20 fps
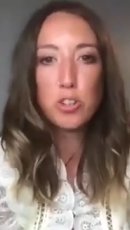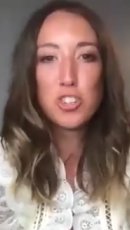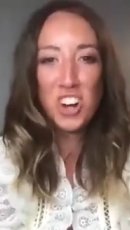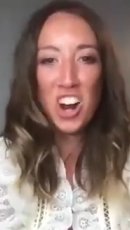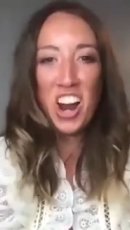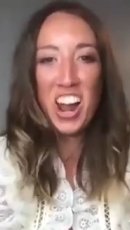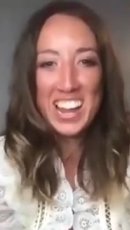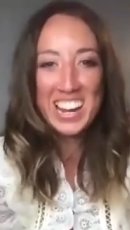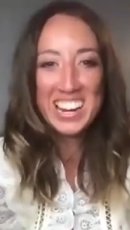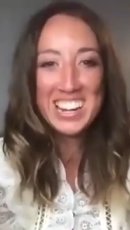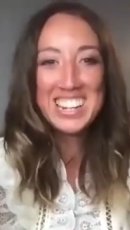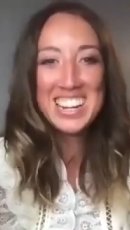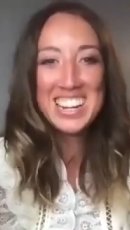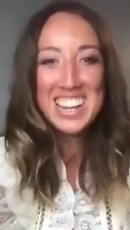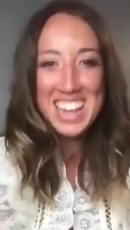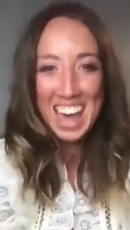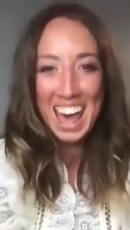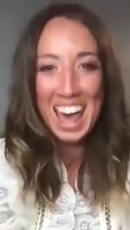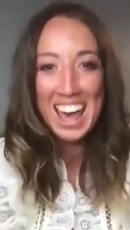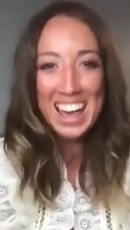trying to
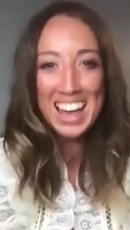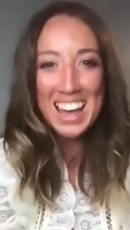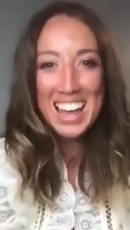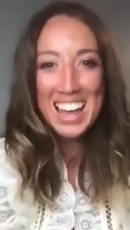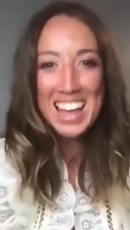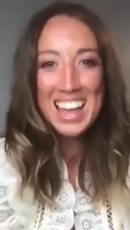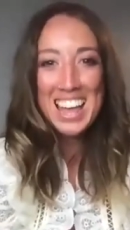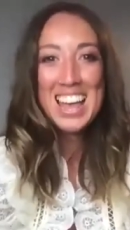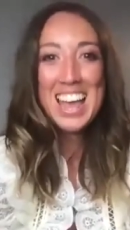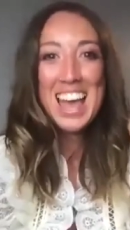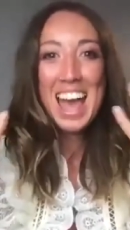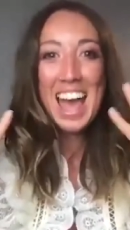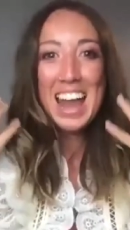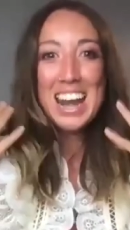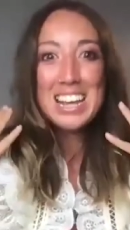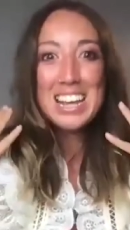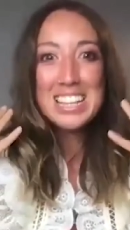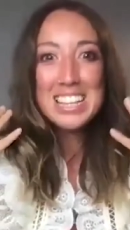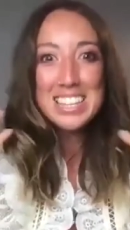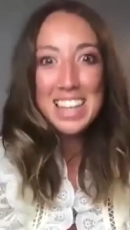get. And
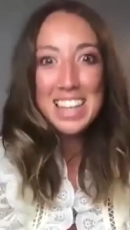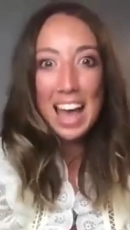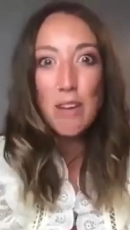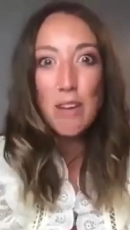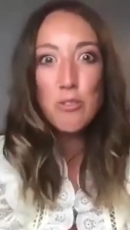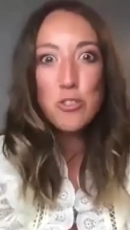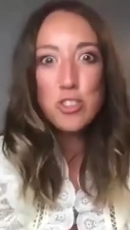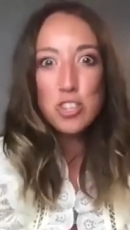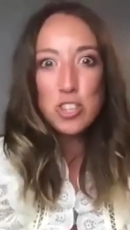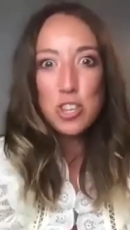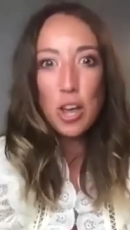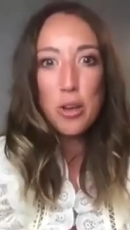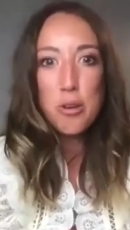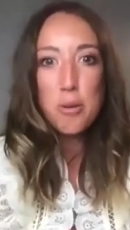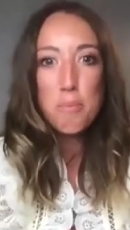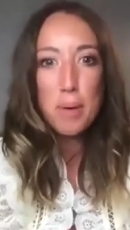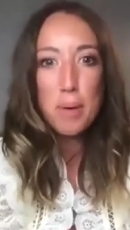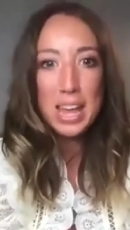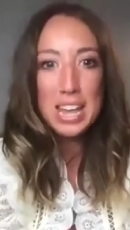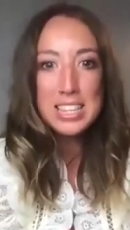it sounds so
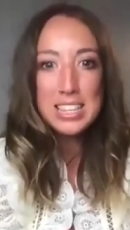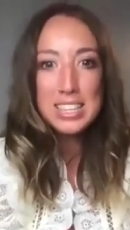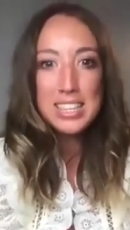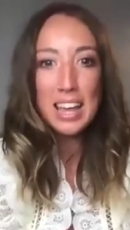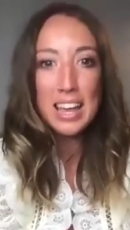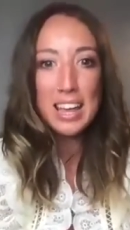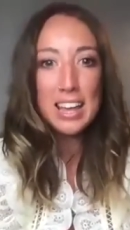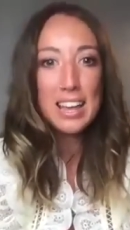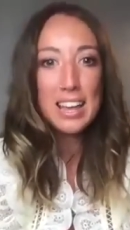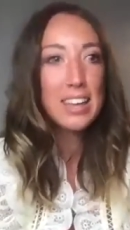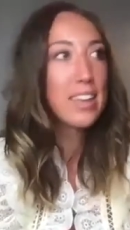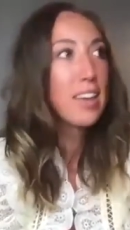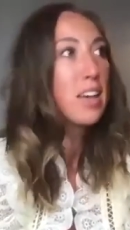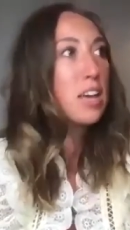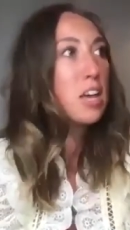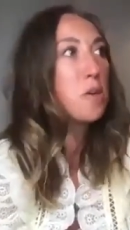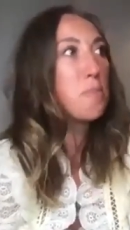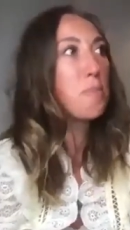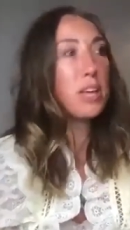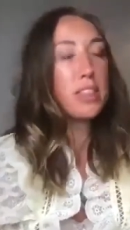basic,
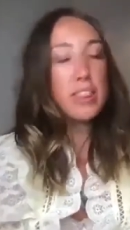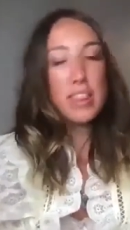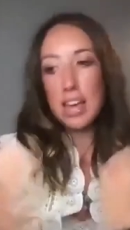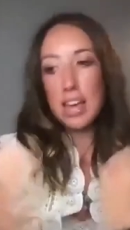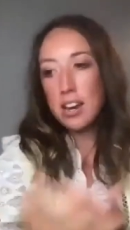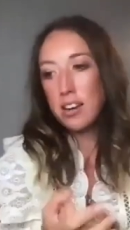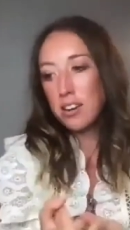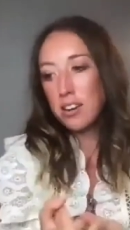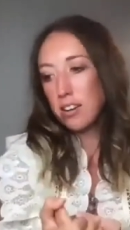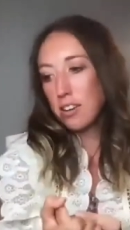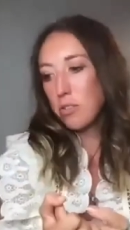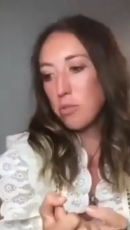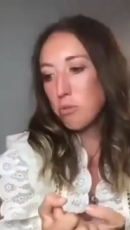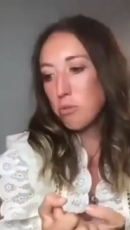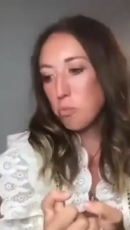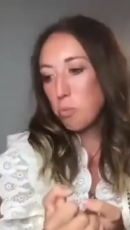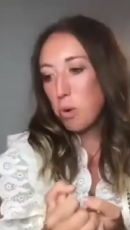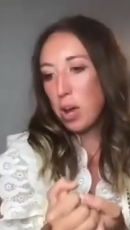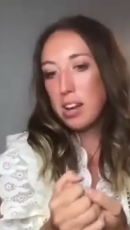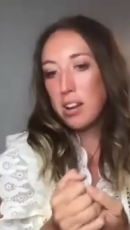but then
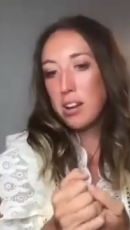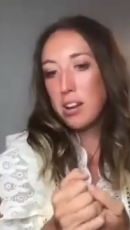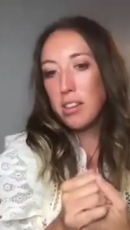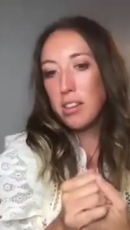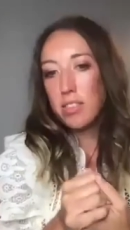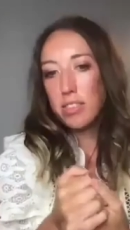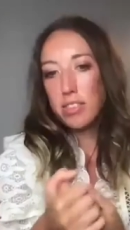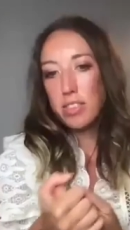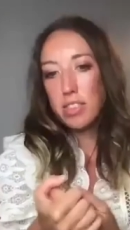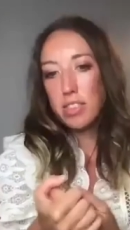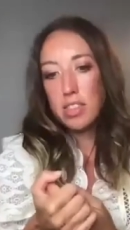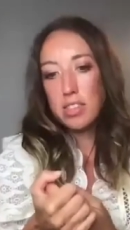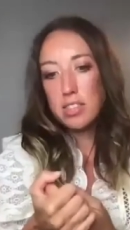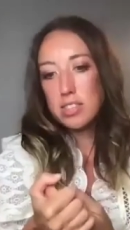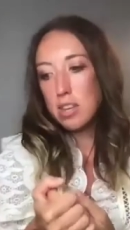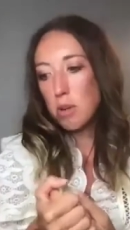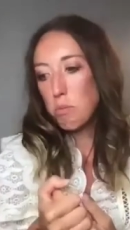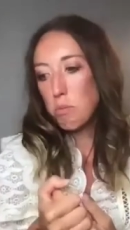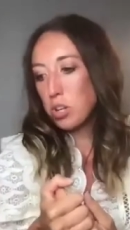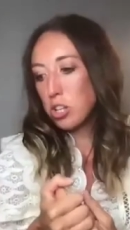when
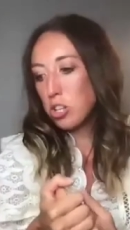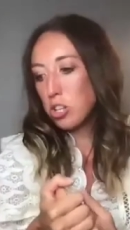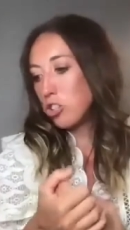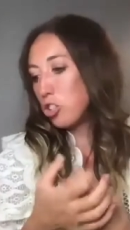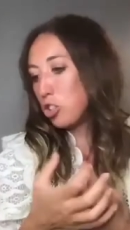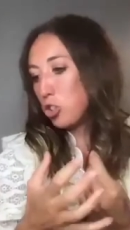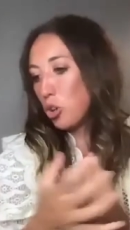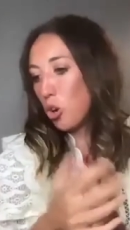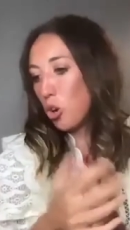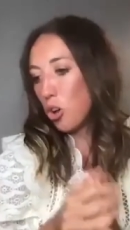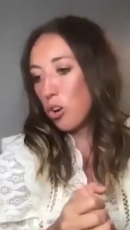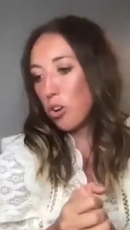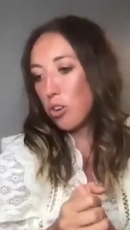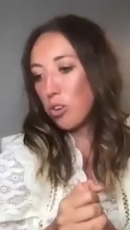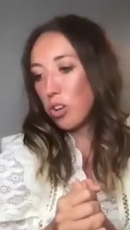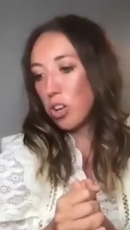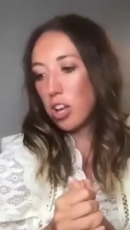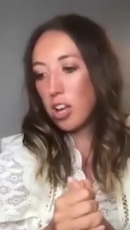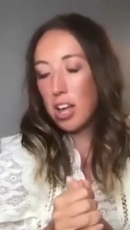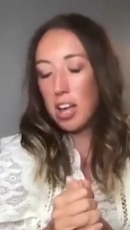someone shot
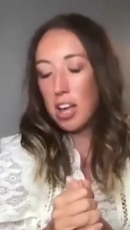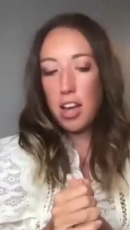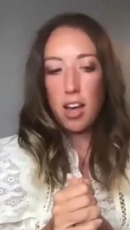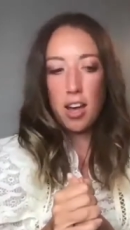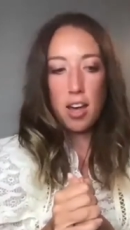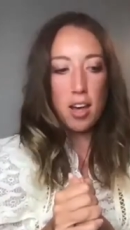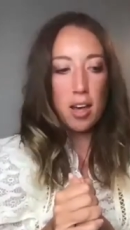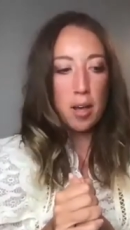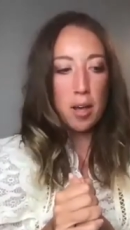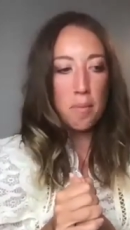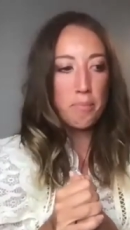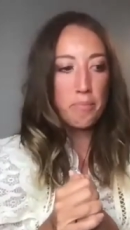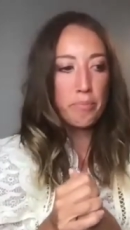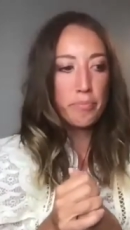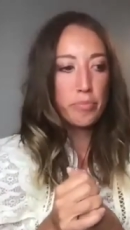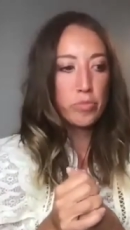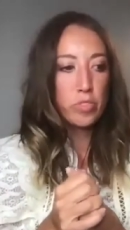um,